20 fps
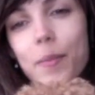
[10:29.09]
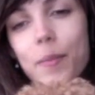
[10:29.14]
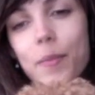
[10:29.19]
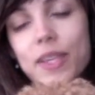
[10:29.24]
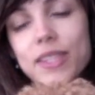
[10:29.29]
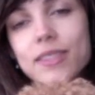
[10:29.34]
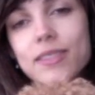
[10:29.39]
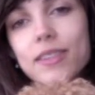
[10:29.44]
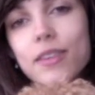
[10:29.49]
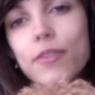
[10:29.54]

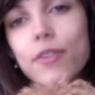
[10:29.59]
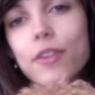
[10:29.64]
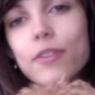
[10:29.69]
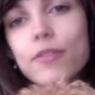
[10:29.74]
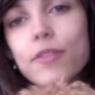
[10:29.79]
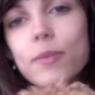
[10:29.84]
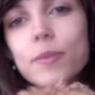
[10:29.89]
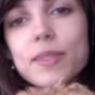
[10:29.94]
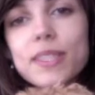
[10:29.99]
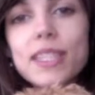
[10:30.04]
It's different
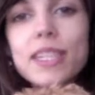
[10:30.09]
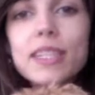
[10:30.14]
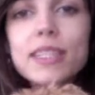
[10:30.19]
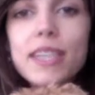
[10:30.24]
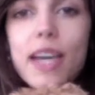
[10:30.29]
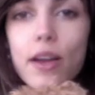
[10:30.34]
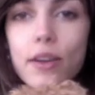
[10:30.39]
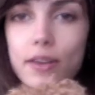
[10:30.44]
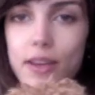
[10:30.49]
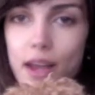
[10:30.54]
from sitting
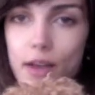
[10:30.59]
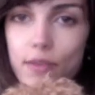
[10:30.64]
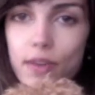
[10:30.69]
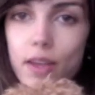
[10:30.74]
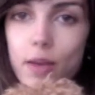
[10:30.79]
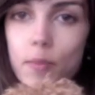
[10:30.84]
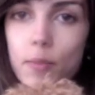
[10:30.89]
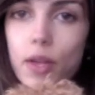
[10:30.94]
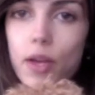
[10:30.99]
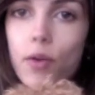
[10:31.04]
down and
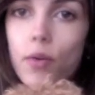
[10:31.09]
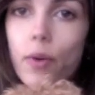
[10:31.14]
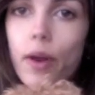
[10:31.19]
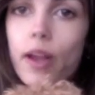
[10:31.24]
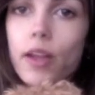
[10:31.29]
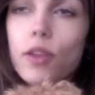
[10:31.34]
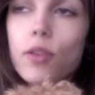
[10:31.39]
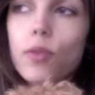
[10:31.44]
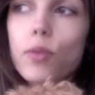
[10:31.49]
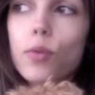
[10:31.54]
having a meal, right?